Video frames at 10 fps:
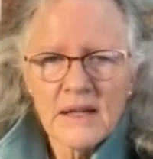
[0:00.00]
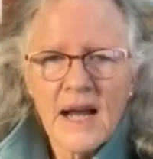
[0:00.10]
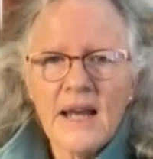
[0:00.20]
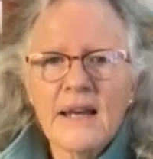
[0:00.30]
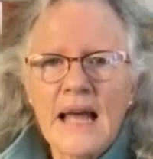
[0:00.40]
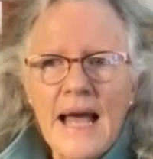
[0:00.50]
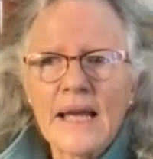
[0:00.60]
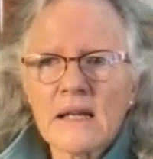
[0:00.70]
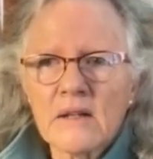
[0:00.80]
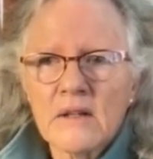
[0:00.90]
I
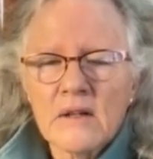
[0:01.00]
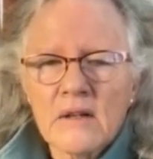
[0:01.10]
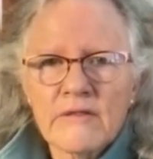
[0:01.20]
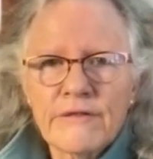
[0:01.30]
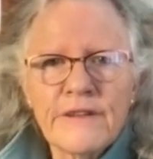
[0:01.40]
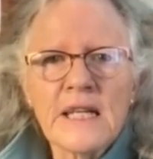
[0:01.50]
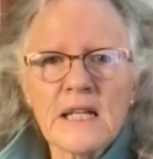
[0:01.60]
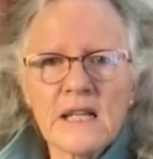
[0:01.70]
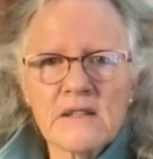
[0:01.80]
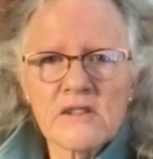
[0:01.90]
like
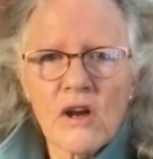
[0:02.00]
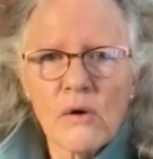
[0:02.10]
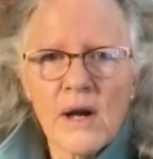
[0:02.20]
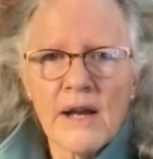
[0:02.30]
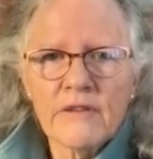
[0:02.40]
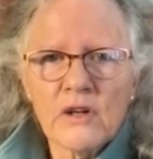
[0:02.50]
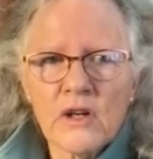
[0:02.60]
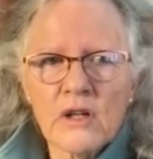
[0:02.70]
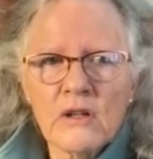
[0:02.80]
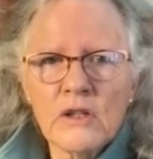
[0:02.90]
feeling as though I've got
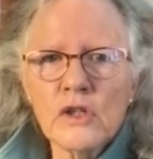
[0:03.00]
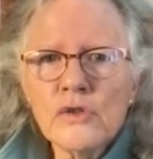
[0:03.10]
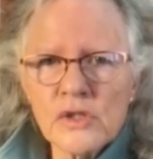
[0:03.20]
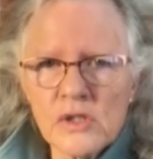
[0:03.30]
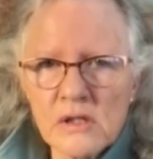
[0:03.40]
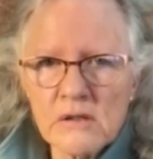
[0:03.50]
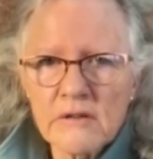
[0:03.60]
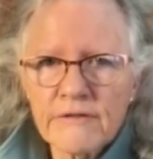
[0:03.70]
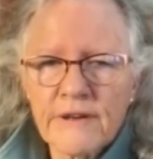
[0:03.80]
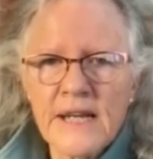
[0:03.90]
a loose
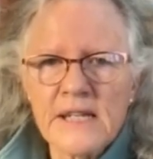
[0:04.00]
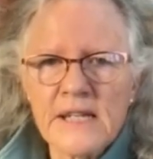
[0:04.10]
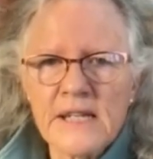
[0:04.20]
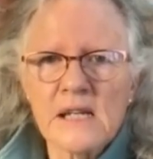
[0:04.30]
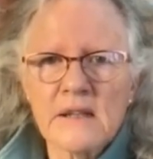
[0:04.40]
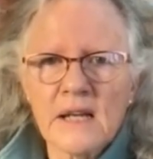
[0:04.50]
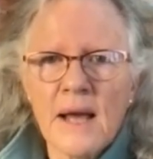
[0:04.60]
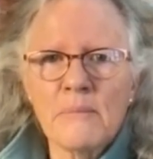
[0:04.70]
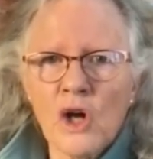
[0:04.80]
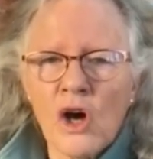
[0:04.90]
frontier that
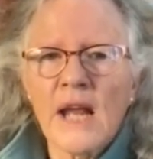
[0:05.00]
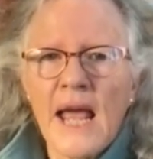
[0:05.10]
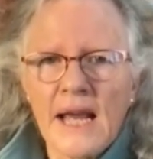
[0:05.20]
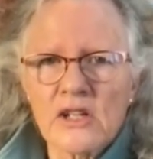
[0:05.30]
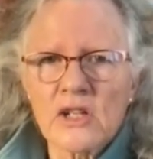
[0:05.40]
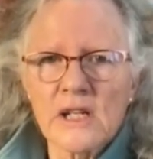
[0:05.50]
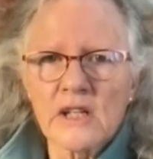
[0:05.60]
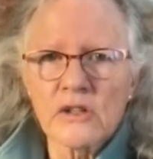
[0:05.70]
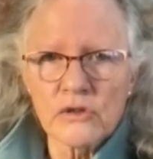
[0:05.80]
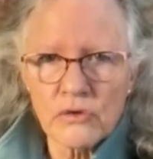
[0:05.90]
I'm not actually
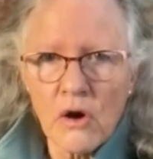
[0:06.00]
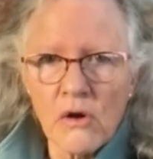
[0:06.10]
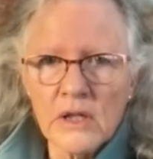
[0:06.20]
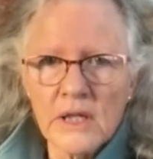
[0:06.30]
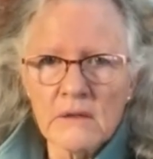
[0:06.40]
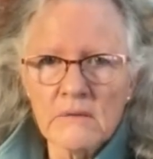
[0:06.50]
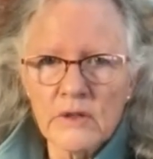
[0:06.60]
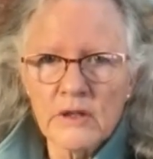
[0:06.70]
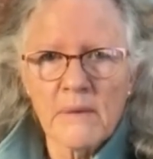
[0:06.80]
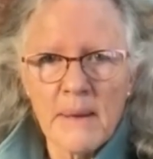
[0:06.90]
controlling
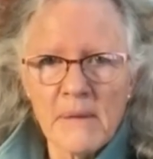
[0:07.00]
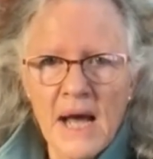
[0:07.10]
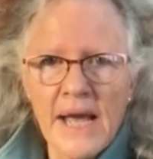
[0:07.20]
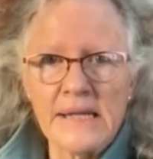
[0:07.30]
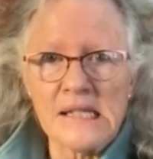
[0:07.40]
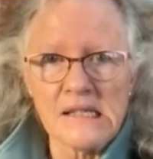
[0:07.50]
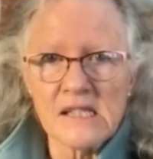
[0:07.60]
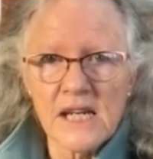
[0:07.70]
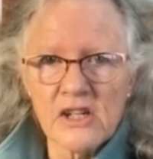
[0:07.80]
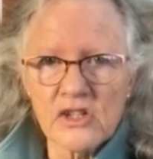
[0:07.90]
with my mind
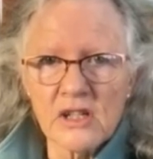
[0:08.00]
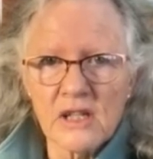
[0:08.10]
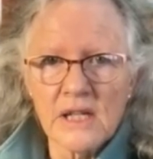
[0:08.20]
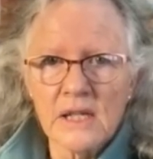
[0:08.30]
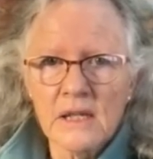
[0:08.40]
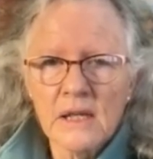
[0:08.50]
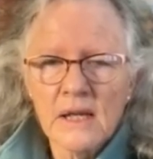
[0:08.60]
intentionally.